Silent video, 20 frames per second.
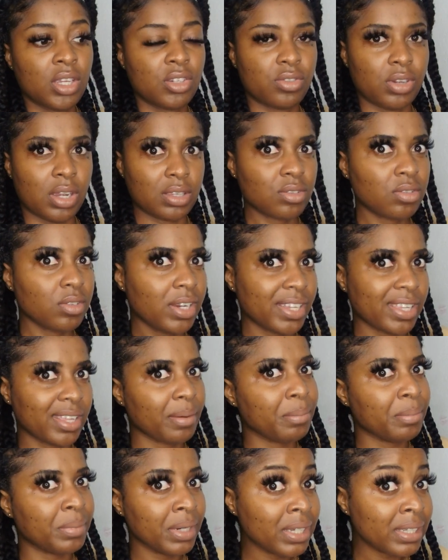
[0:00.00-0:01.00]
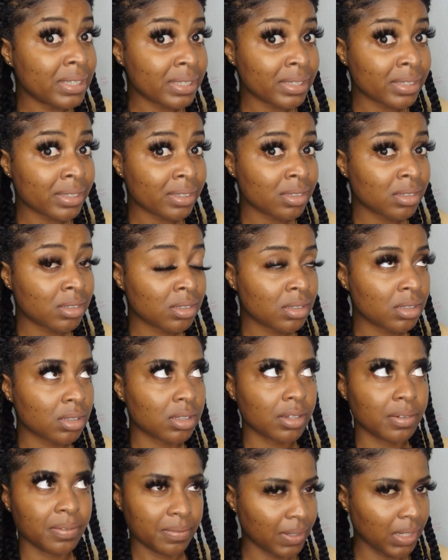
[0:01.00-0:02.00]
trying to get a bus,
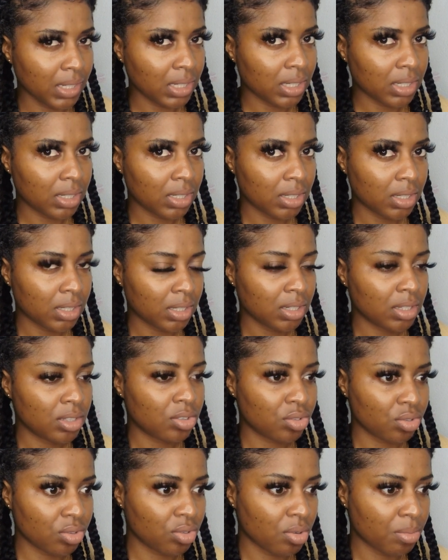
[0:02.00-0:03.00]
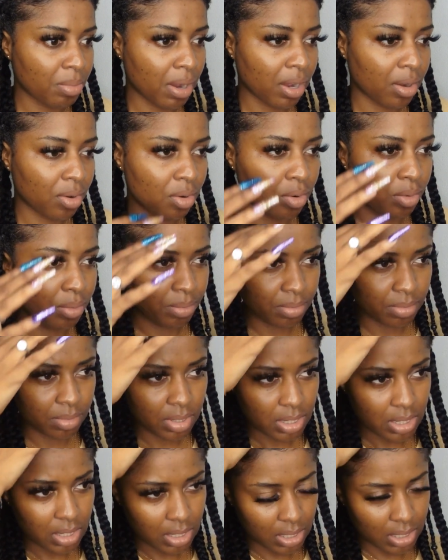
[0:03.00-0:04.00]
the fuck, to go back home.
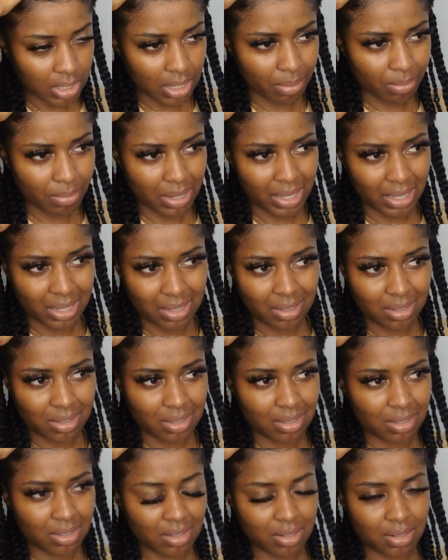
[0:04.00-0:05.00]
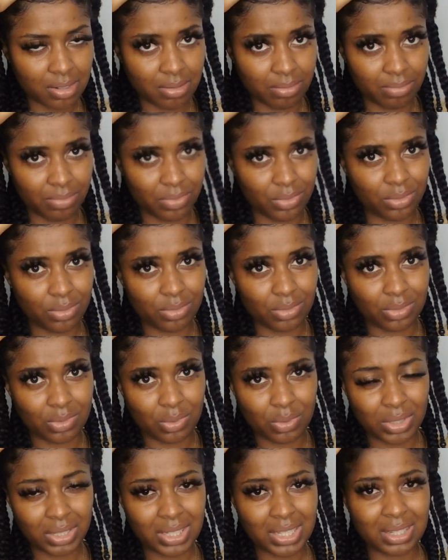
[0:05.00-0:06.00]
And I'm like,
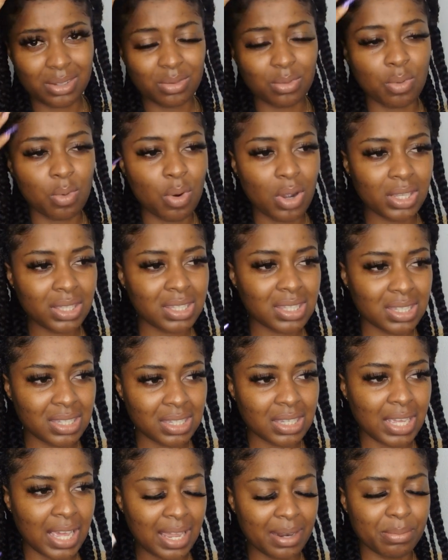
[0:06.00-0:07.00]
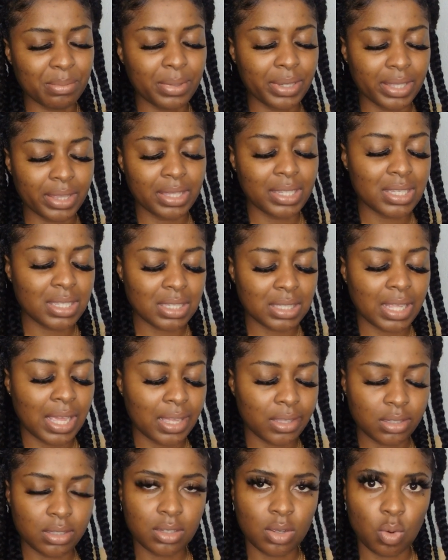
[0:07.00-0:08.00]
what can make this
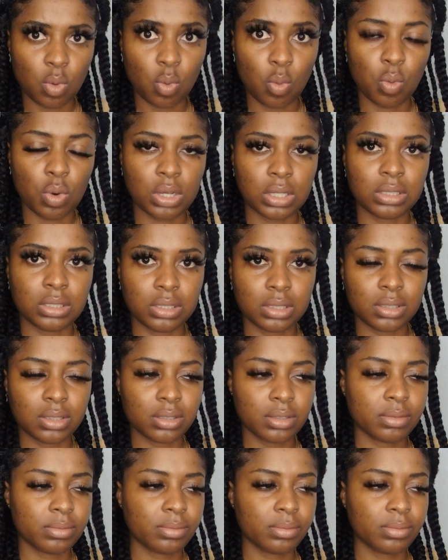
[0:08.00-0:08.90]
night worse?